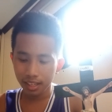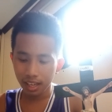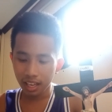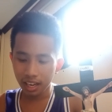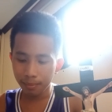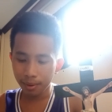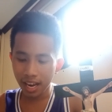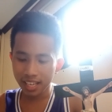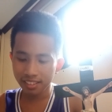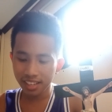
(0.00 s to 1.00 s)

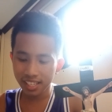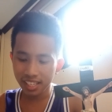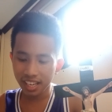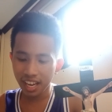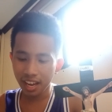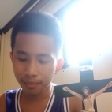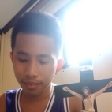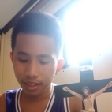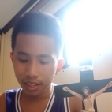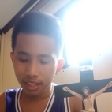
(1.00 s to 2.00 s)
answered, Yes, I am.
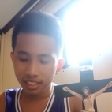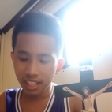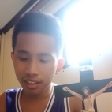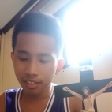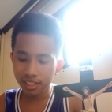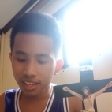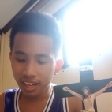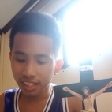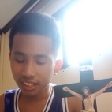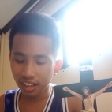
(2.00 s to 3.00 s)
Take your son,